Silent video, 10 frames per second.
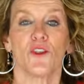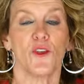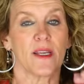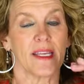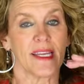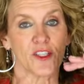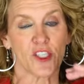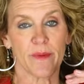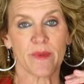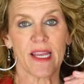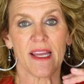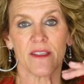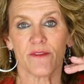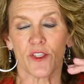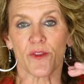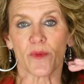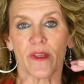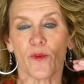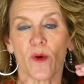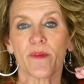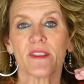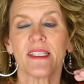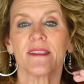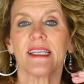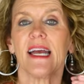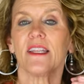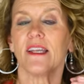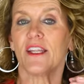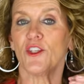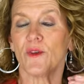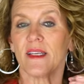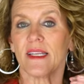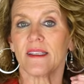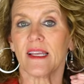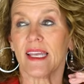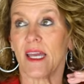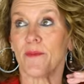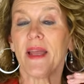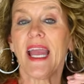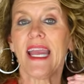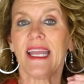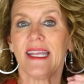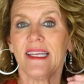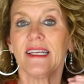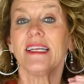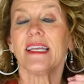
So you can get cheap debt, 2%, 3%, 4% debt, and you can get paid